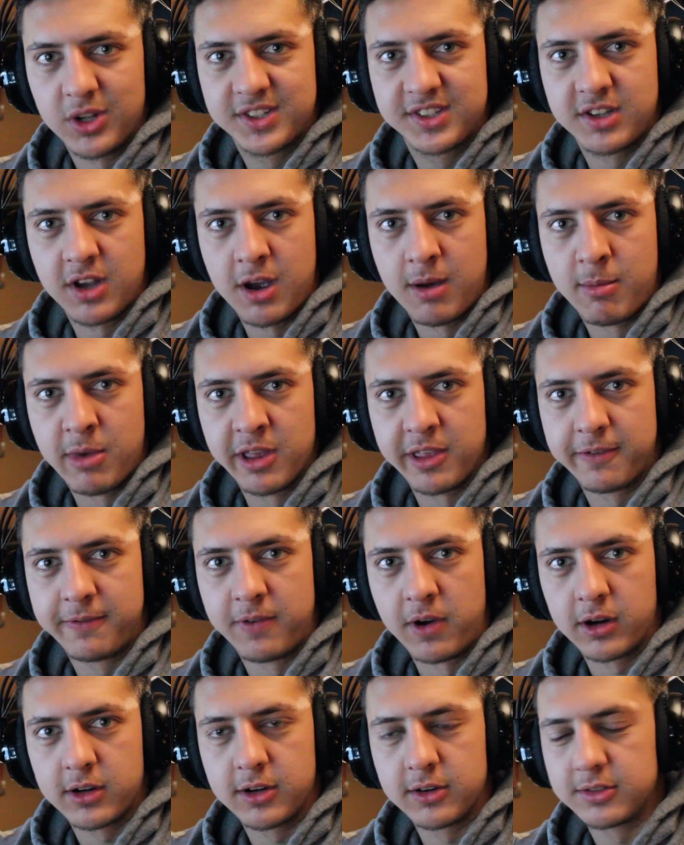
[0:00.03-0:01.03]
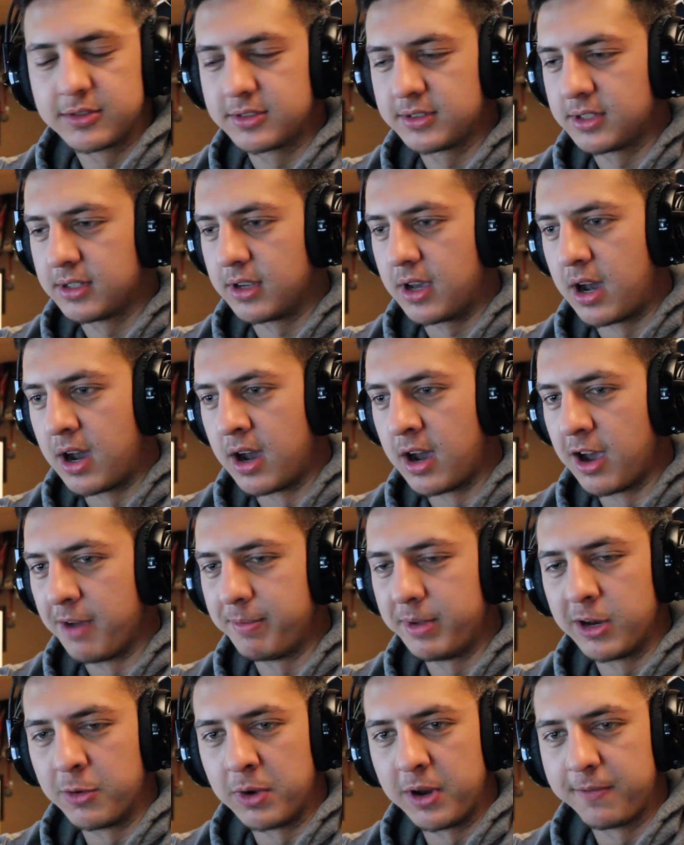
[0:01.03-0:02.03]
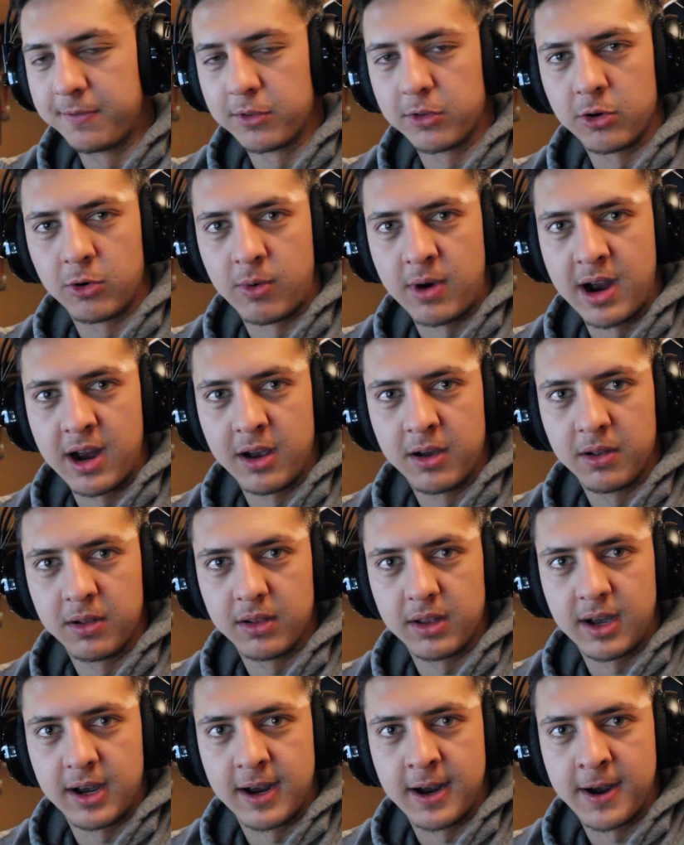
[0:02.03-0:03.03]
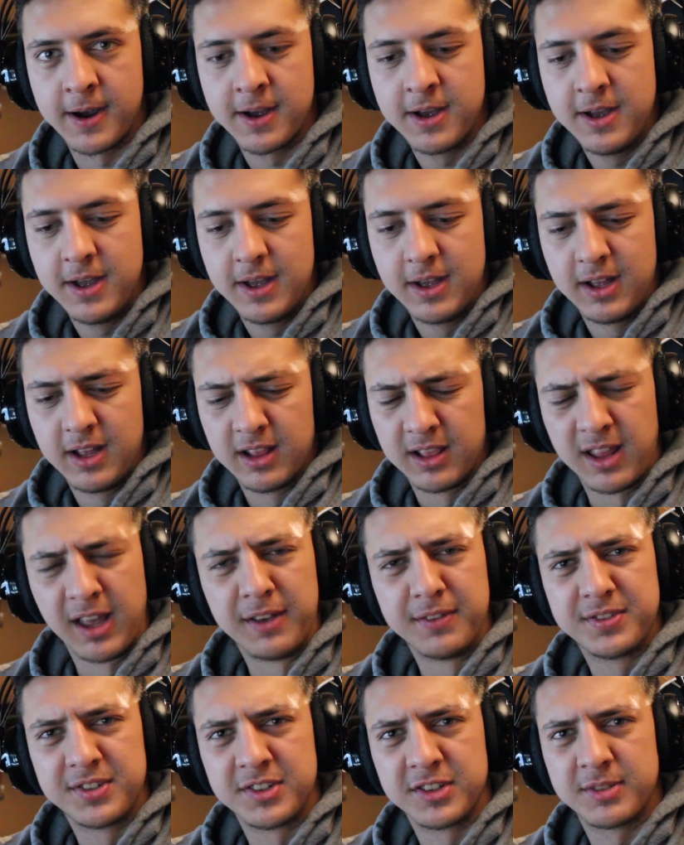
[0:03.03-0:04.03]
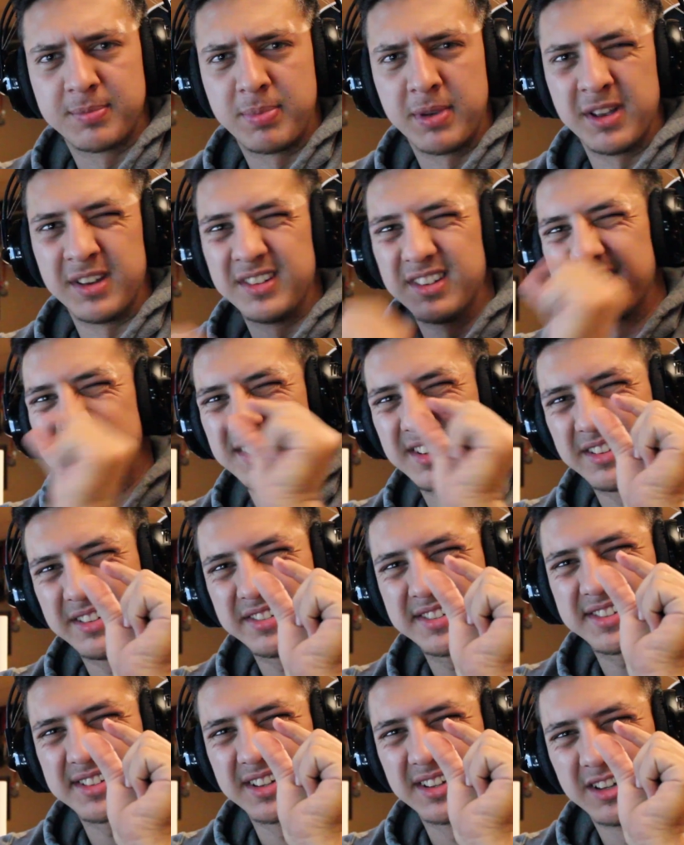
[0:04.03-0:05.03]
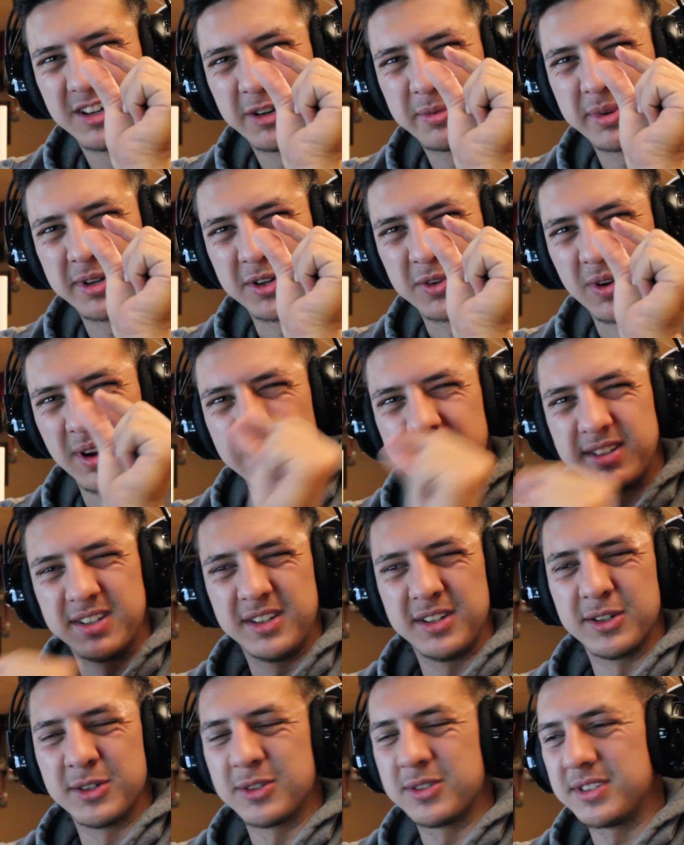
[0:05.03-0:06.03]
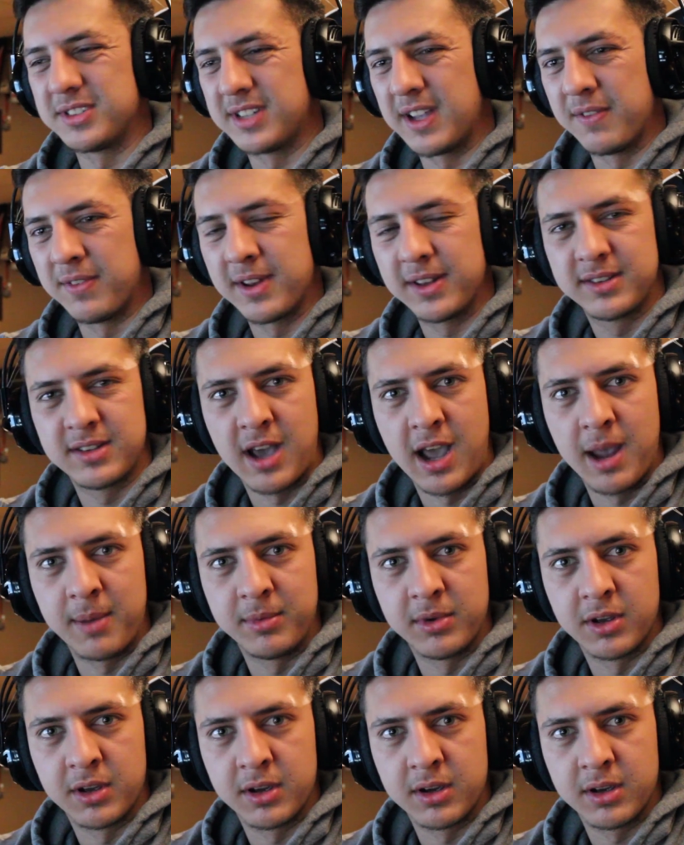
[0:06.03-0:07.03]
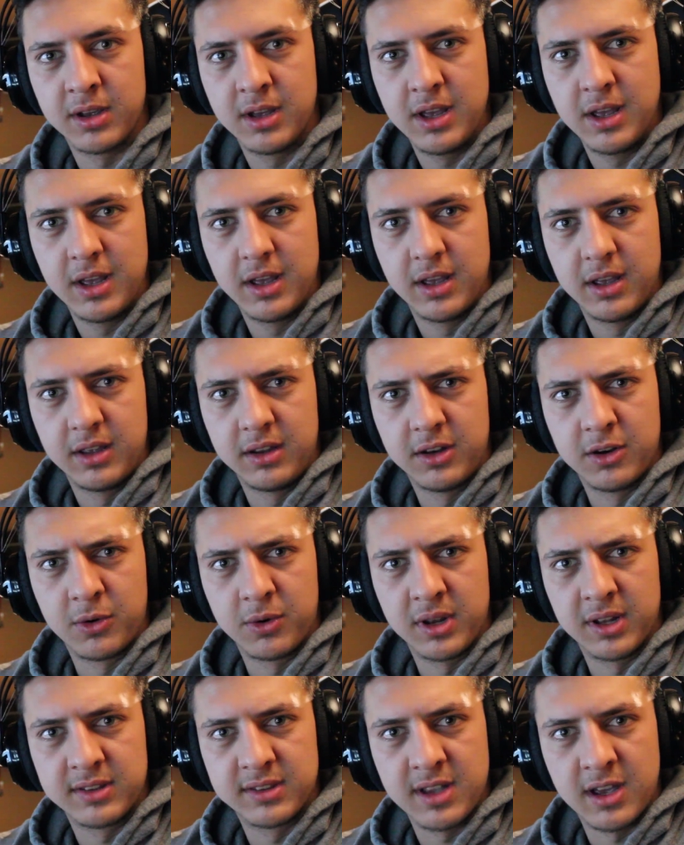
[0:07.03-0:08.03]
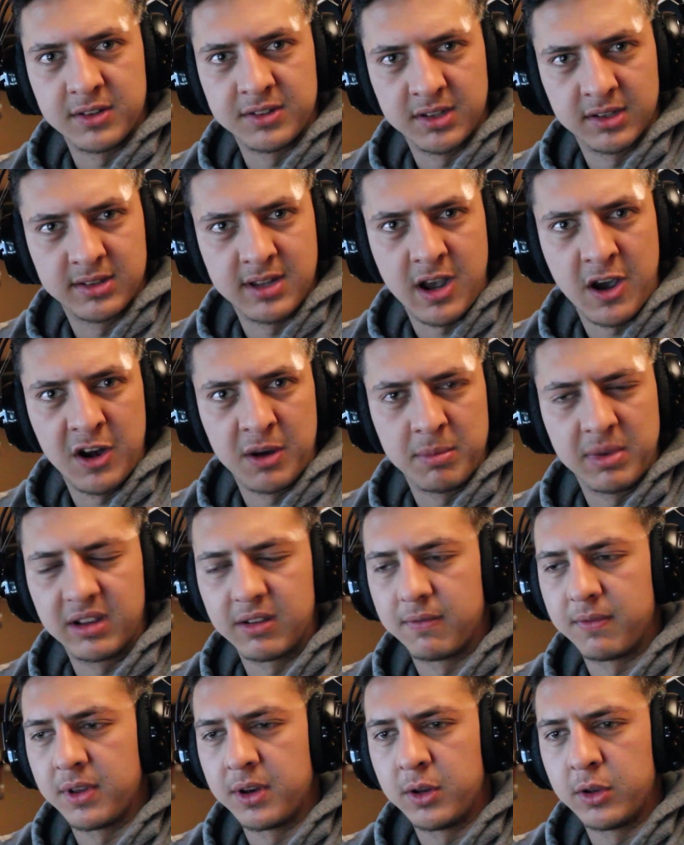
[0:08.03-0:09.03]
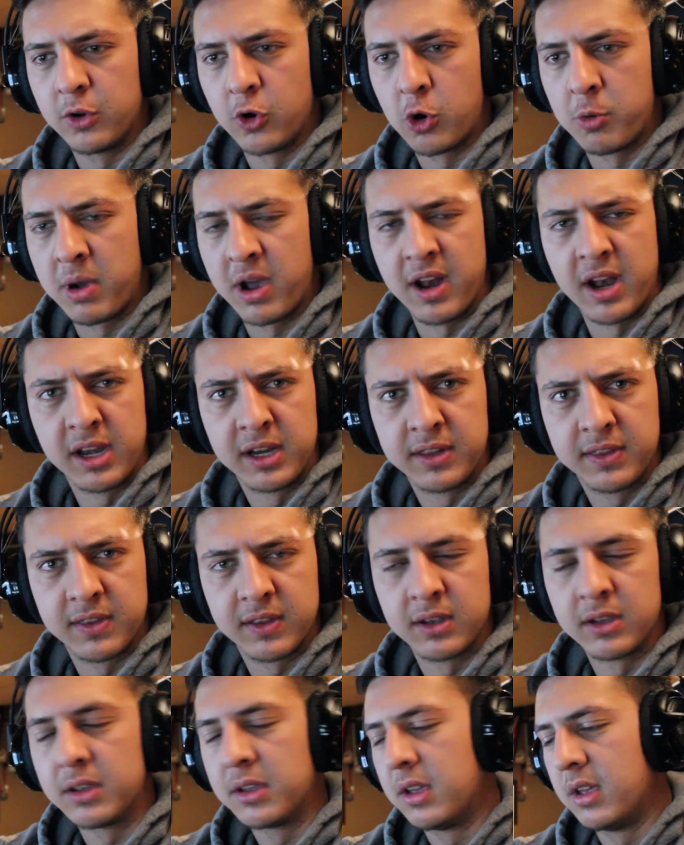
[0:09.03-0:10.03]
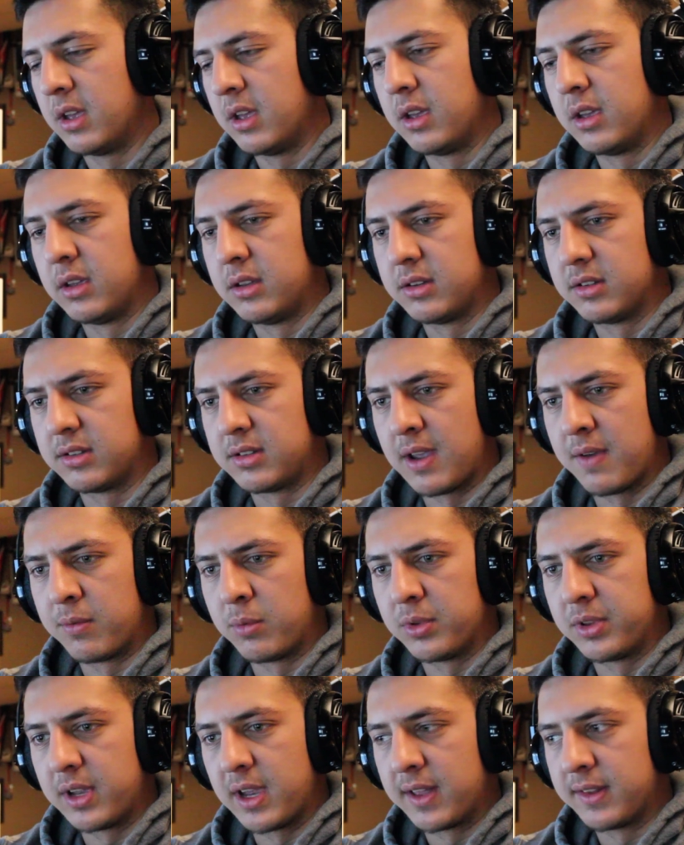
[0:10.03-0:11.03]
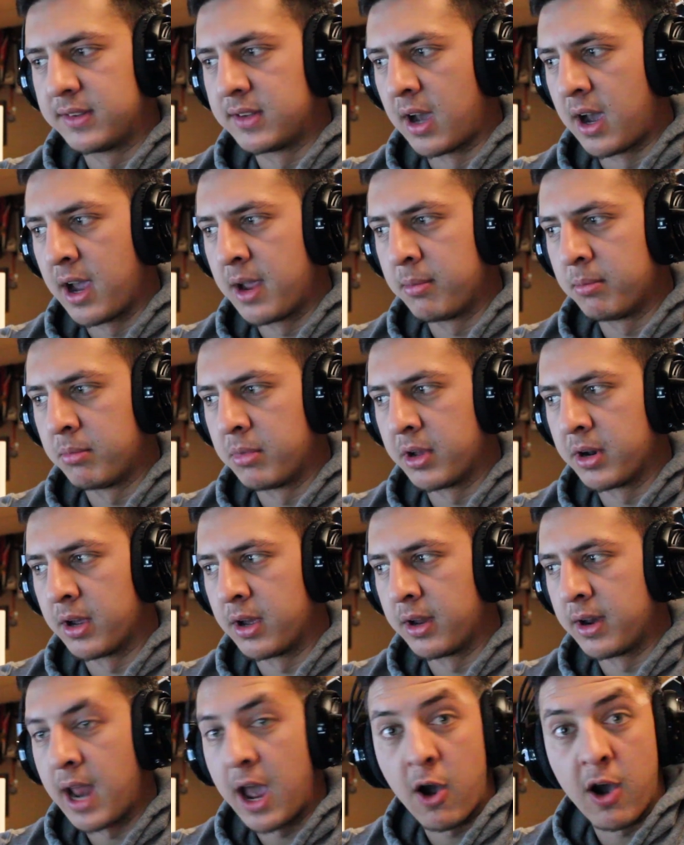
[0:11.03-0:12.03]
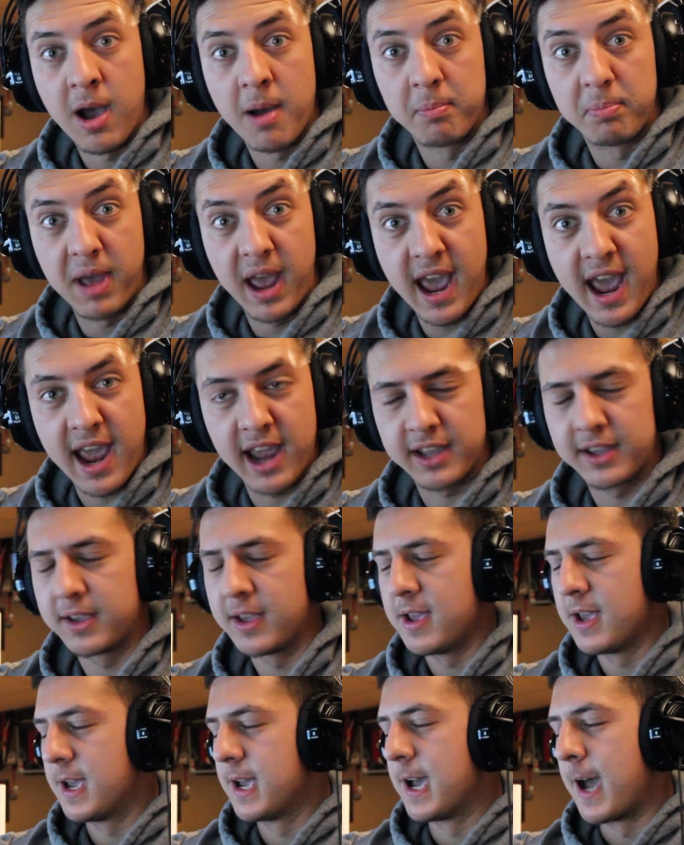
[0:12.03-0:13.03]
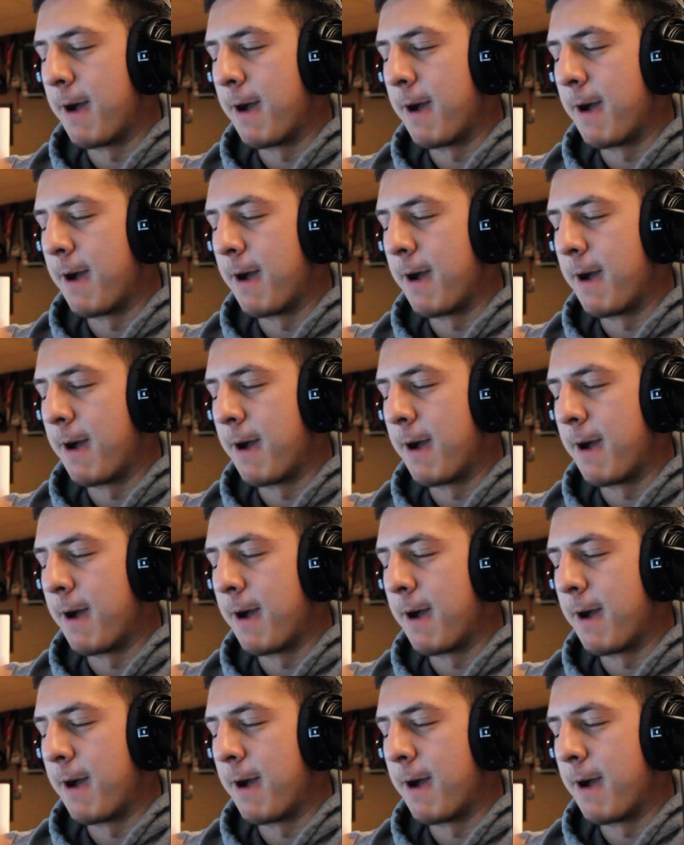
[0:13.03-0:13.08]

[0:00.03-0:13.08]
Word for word: What's up, motherfuckers? Uh, I've been away for a little while. Uh, life's just been just a, just a little bit crazy, you know. Just haven't had time to, you know, get down, sit down and make a video about anything. Just haven't really had time. But uh, now I'm back.